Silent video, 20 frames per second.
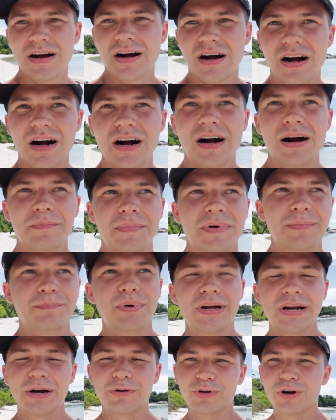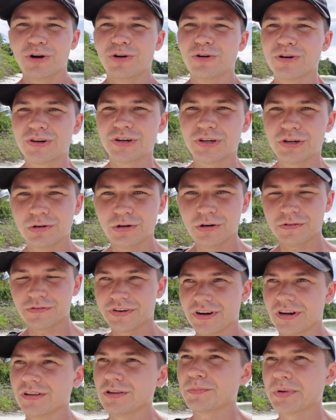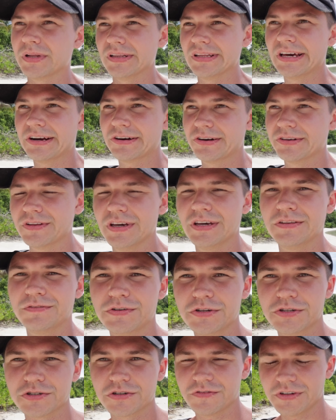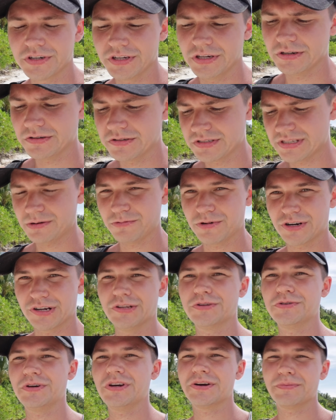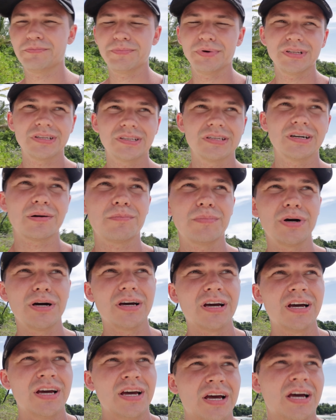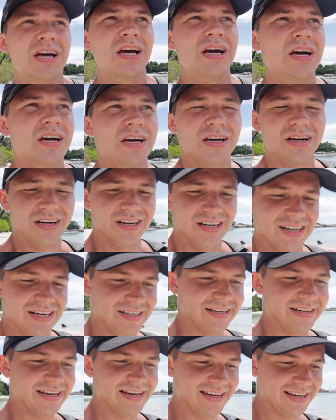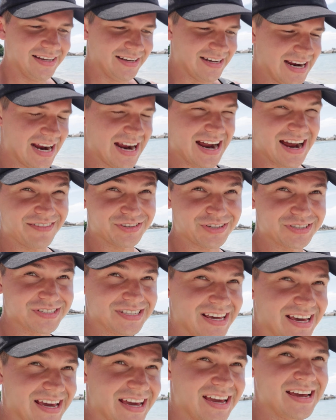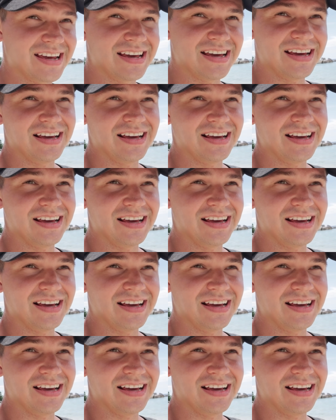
um, but I will go over it a little bit later in, in future videos that we're gonna do here in Belitung. But uh, I have to say,